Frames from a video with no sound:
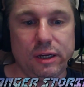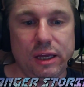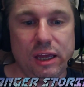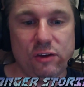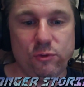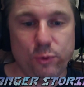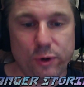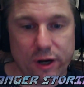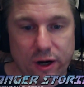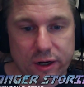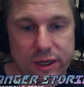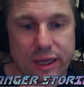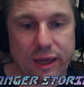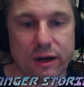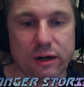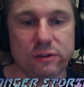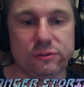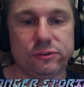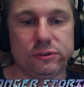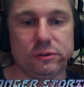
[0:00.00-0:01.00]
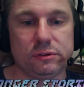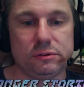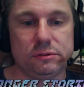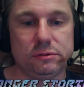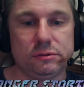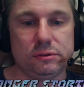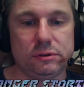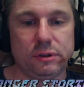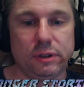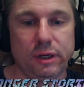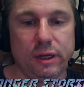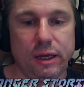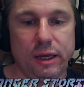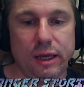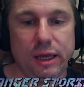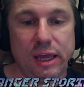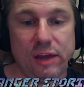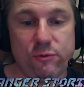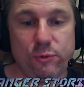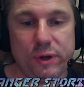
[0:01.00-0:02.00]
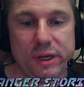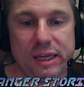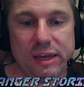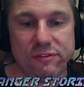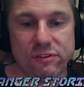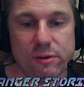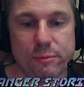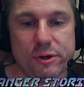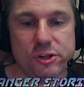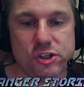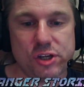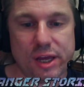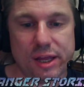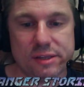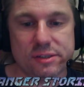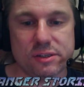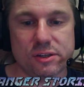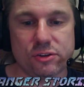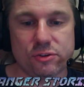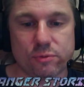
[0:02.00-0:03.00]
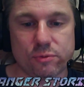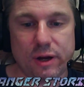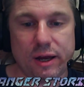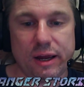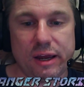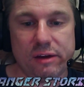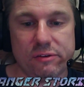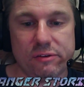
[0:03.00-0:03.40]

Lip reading: If we are careful, if we give them a chance to thrive,